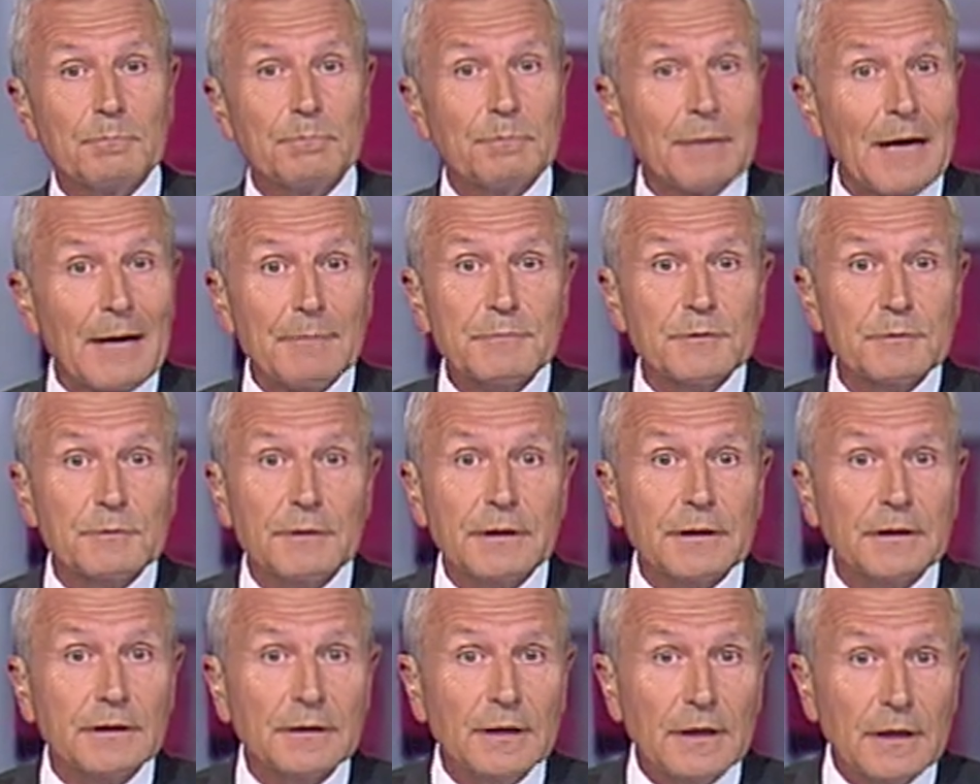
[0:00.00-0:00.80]
perhaps we
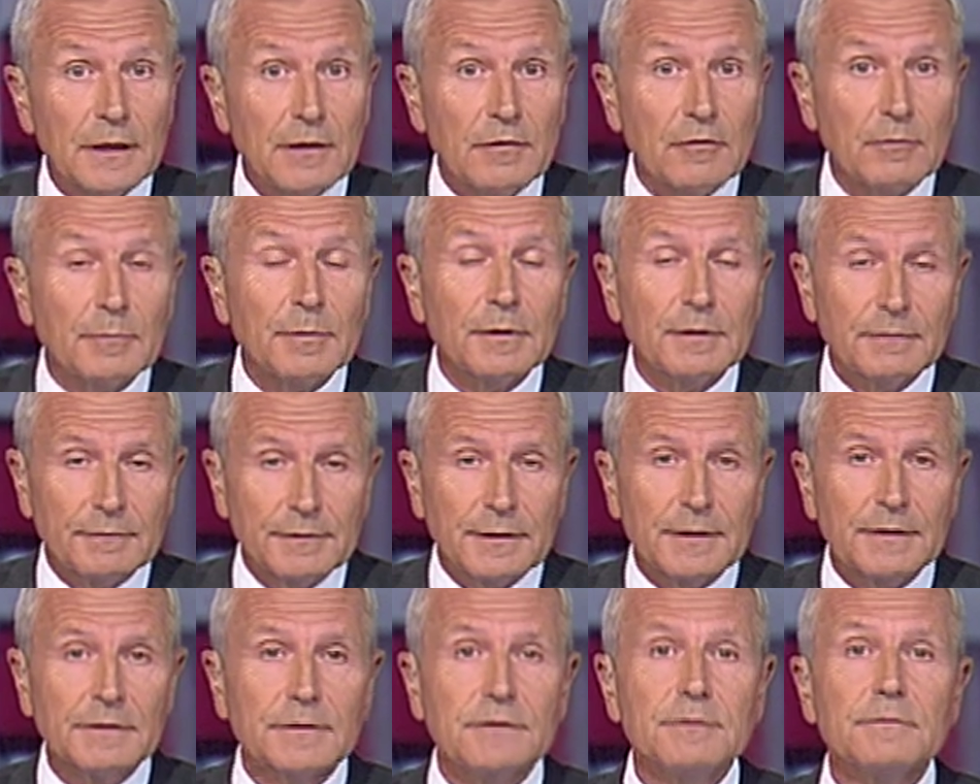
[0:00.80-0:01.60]
can help,
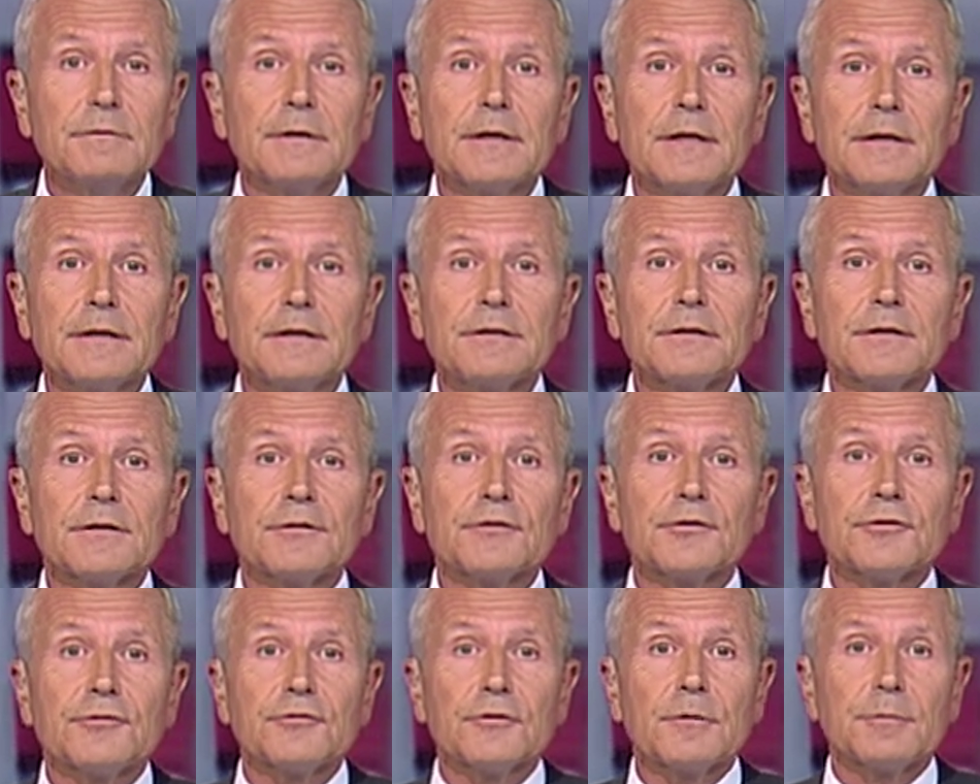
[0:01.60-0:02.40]
then do get in
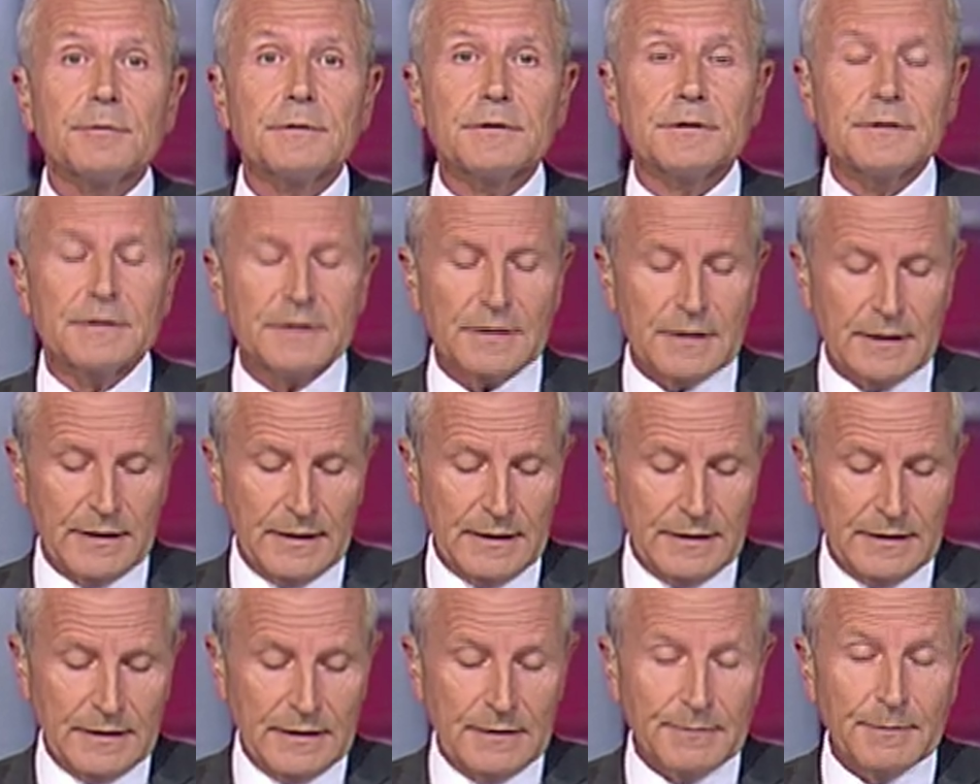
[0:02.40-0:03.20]
touch, drop us uh,
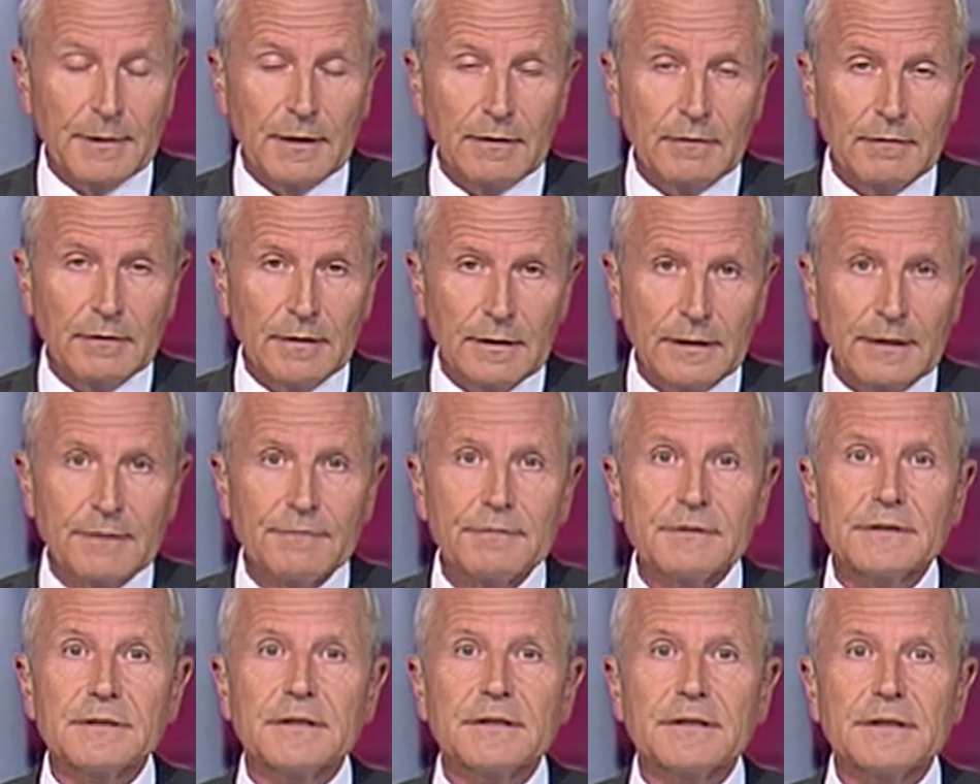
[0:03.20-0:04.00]
an email and give
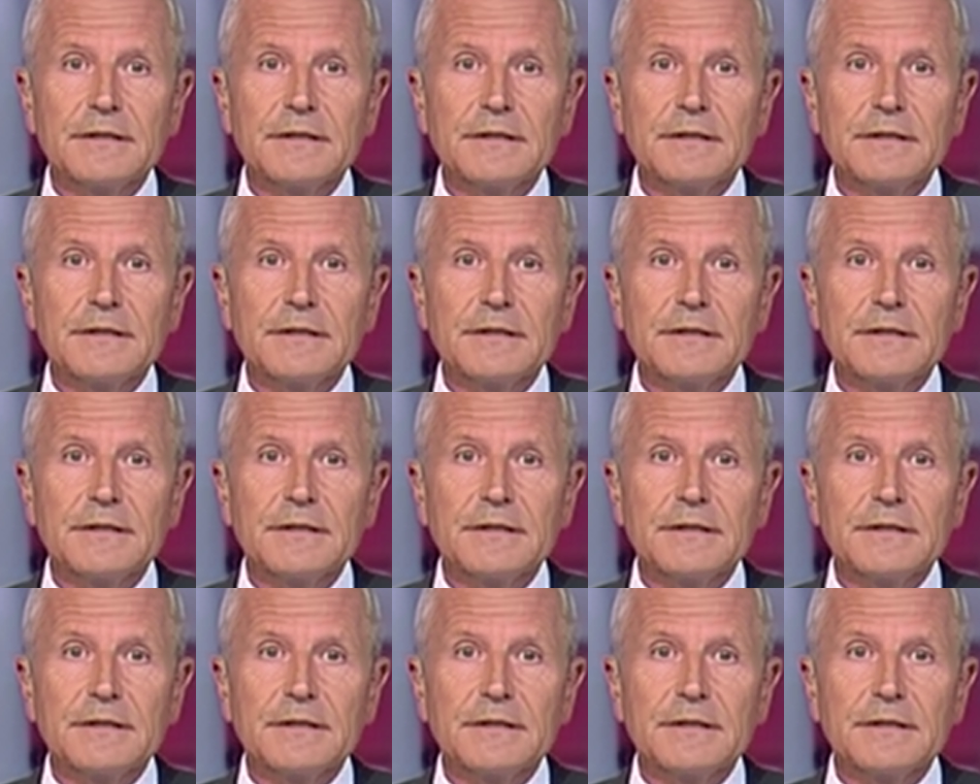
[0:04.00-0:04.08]
us the